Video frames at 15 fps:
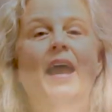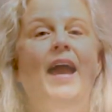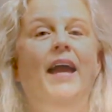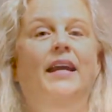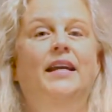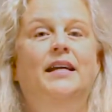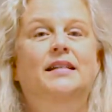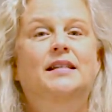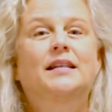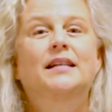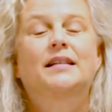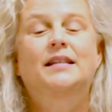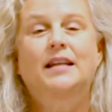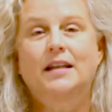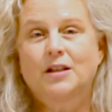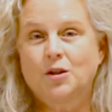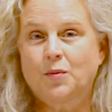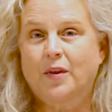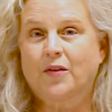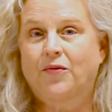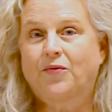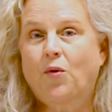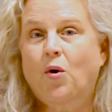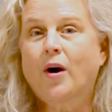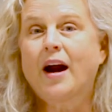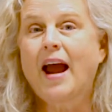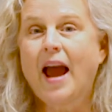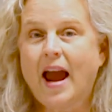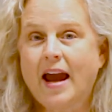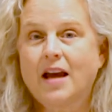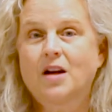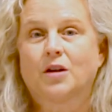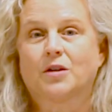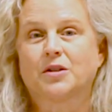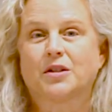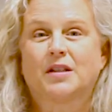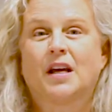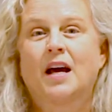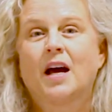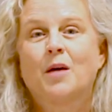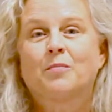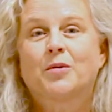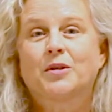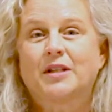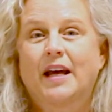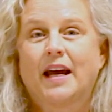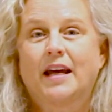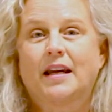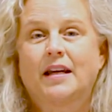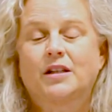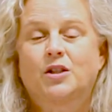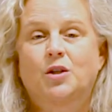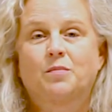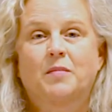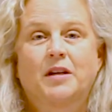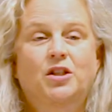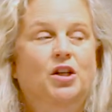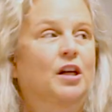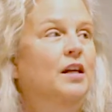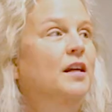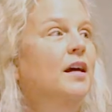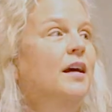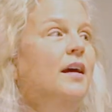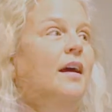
and it deals with the 4 angles pertaining to mission.